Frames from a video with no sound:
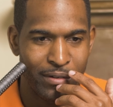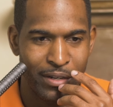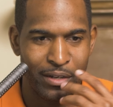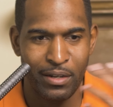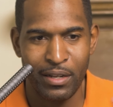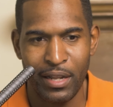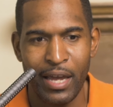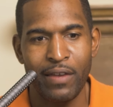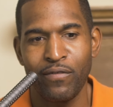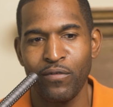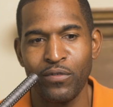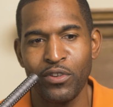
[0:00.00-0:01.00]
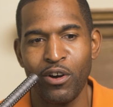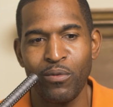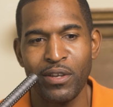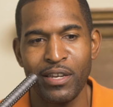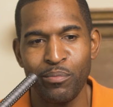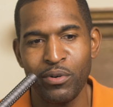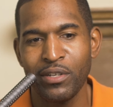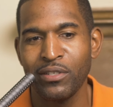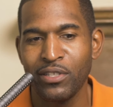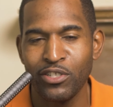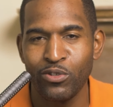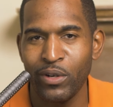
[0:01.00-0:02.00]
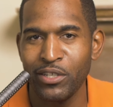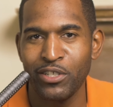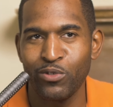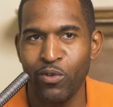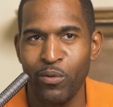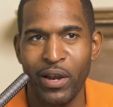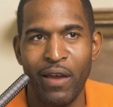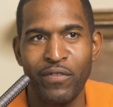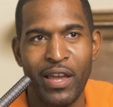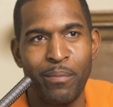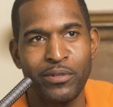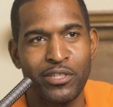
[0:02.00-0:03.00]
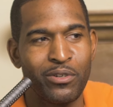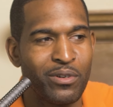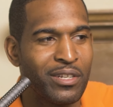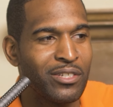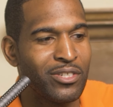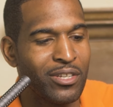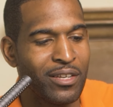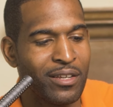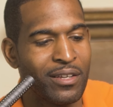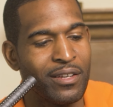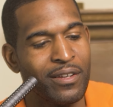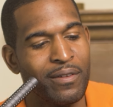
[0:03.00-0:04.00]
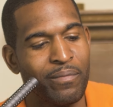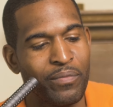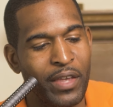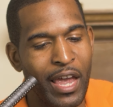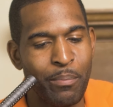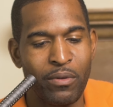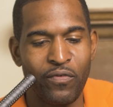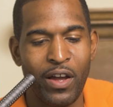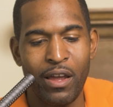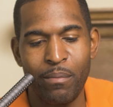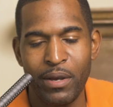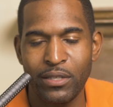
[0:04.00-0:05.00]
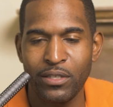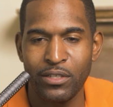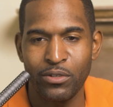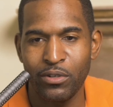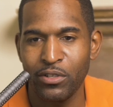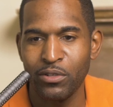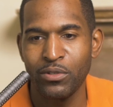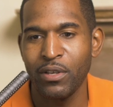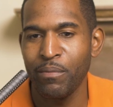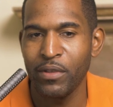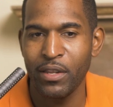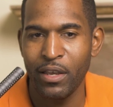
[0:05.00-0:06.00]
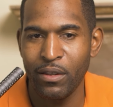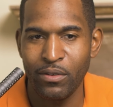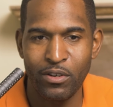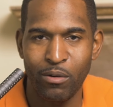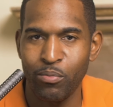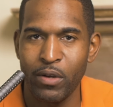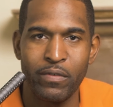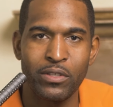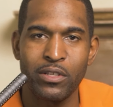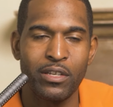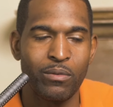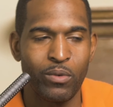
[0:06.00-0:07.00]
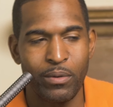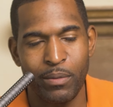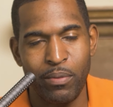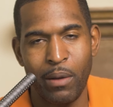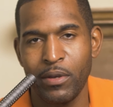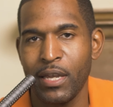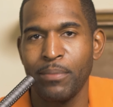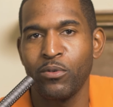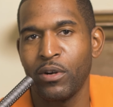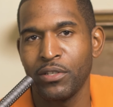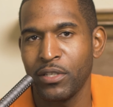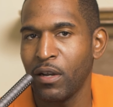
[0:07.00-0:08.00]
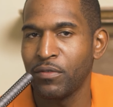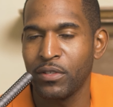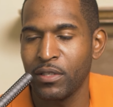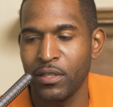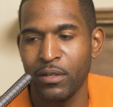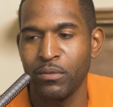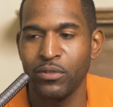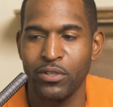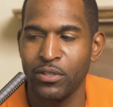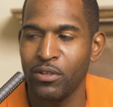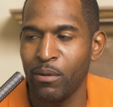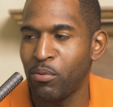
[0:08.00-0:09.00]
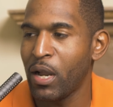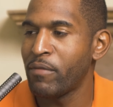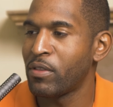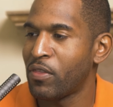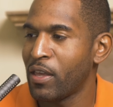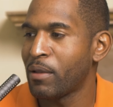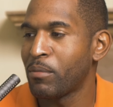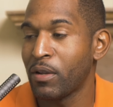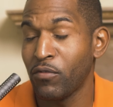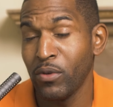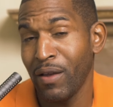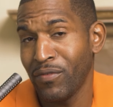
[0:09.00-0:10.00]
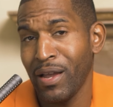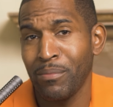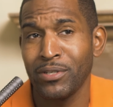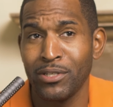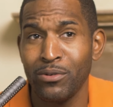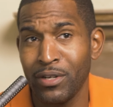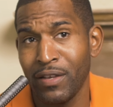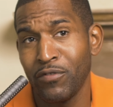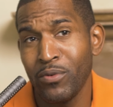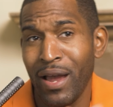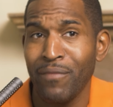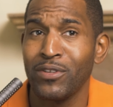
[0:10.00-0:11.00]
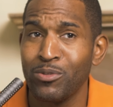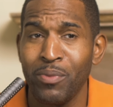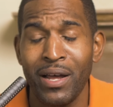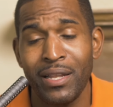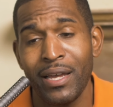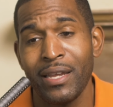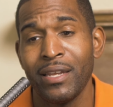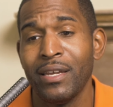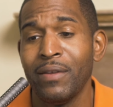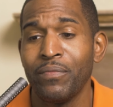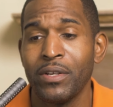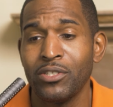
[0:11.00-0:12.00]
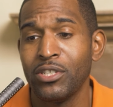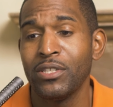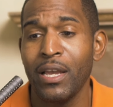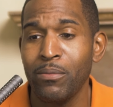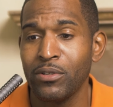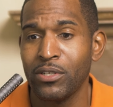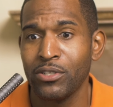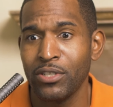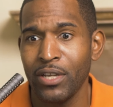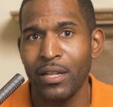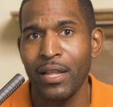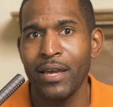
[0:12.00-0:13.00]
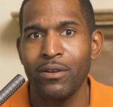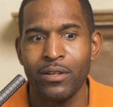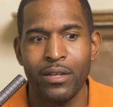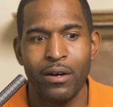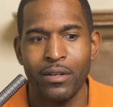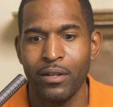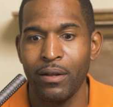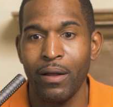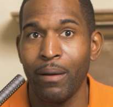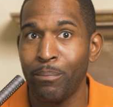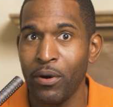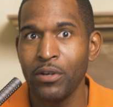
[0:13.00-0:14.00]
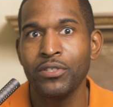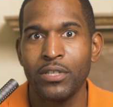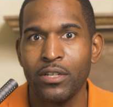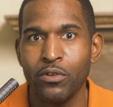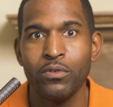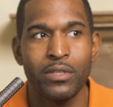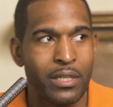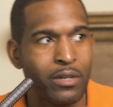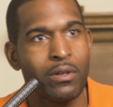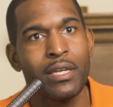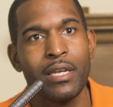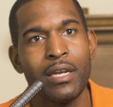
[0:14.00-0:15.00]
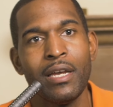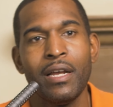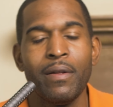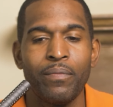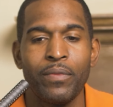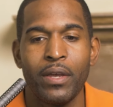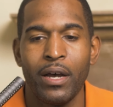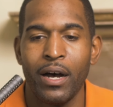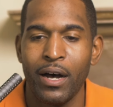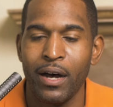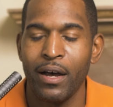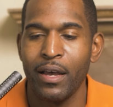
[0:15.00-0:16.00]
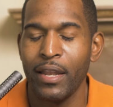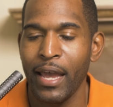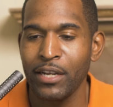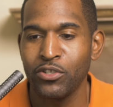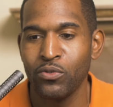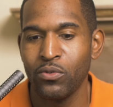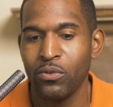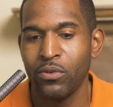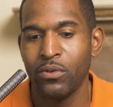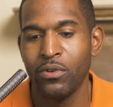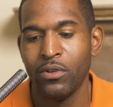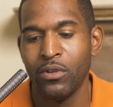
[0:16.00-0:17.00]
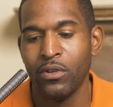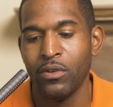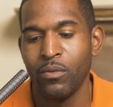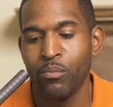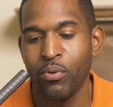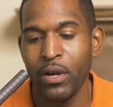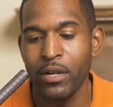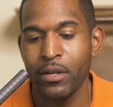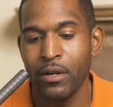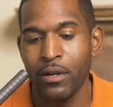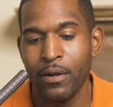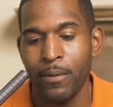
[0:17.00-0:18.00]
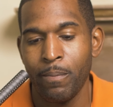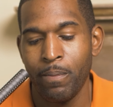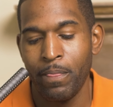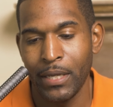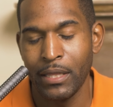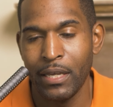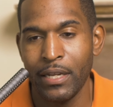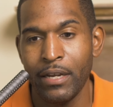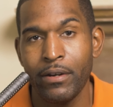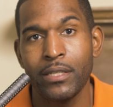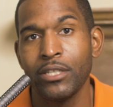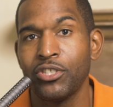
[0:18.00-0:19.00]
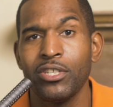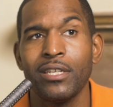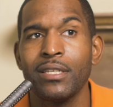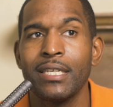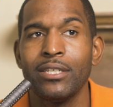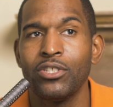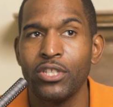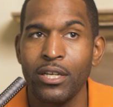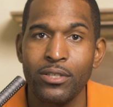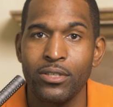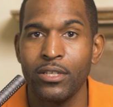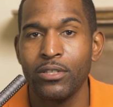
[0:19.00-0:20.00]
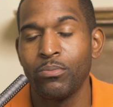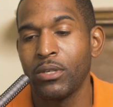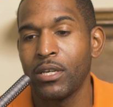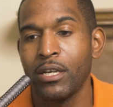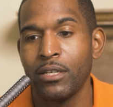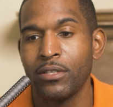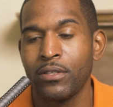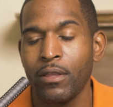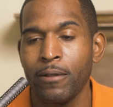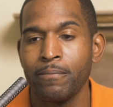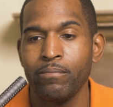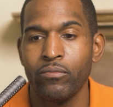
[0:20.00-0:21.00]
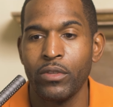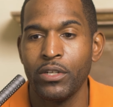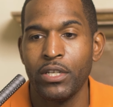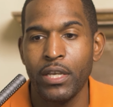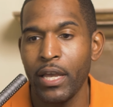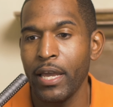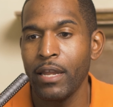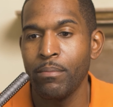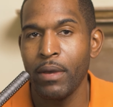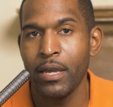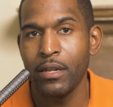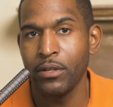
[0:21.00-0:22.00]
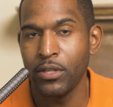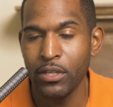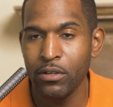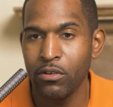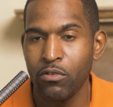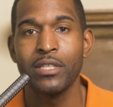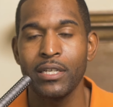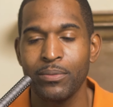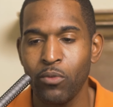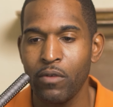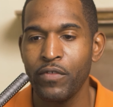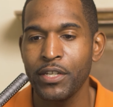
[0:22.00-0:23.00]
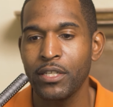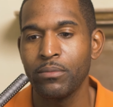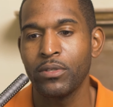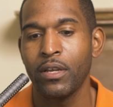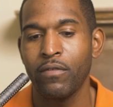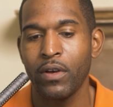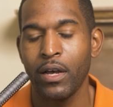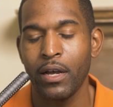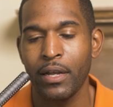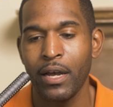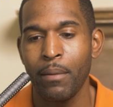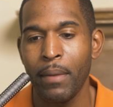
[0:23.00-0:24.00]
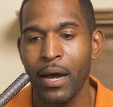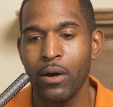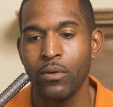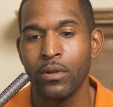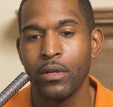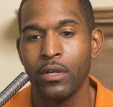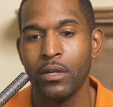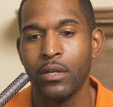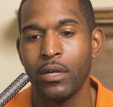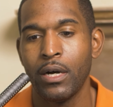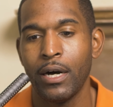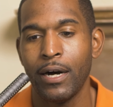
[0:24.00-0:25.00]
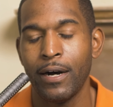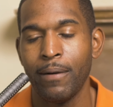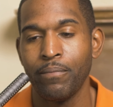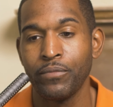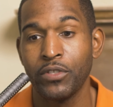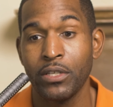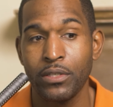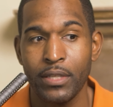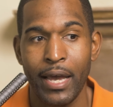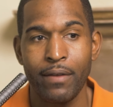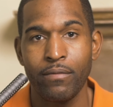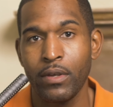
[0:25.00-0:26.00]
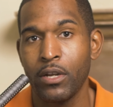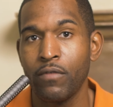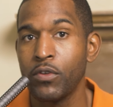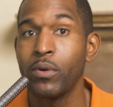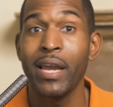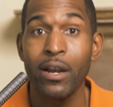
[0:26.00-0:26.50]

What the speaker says: In life, you know, we get put in situations where we have the opportunity to amplify a message or to do something that, you know, previously we probably kept to ourselves because it was just our private thing. But if you have the opportunity, if you have the spotlight, and she's able to shed light on a person who is literally an actual predator, and then hearing that she didn't get justice because the DA had made a deal. Six more victims have come out since that interview